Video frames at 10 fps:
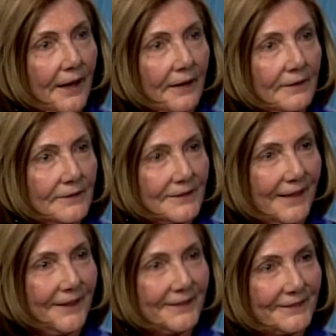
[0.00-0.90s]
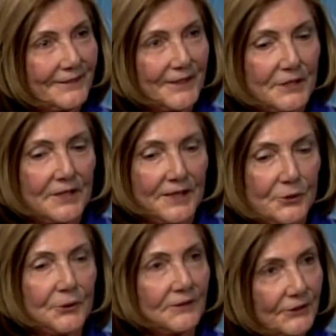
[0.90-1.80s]
and
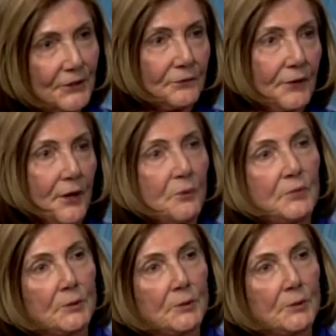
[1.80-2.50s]
you can lift them,